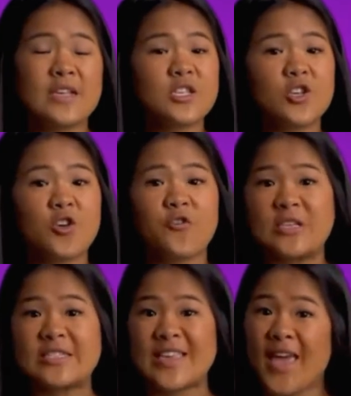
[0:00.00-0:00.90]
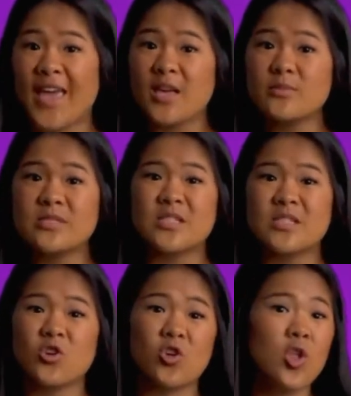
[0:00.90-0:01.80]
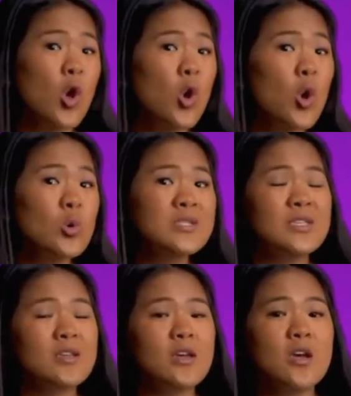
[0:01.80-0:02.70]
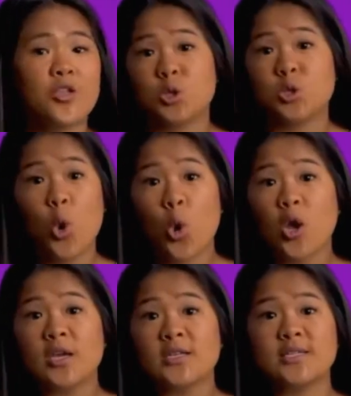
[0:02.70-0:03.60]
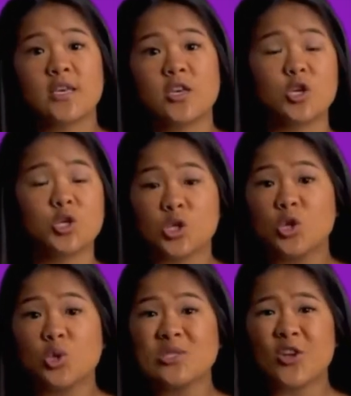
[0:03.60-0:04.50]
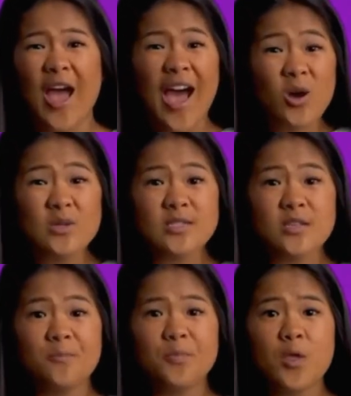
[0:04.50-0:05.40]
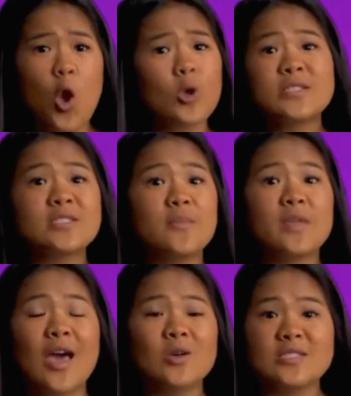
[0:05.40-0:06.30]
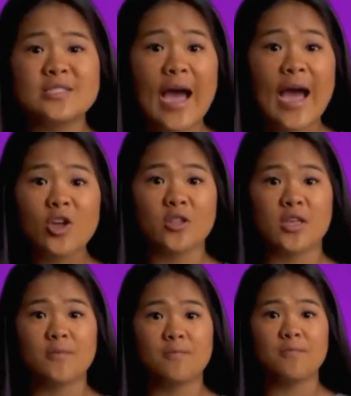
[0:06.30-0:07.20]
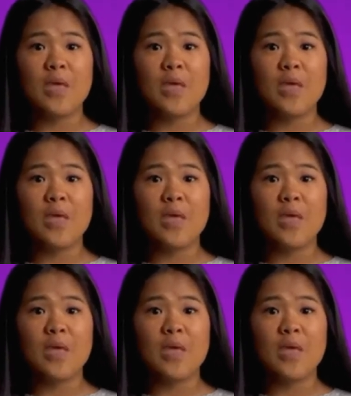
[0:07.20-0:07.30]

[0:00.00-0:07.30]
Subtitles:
Is it your friends' games, their clothes, their toys, their shoes, their house? Or is it something else entirely?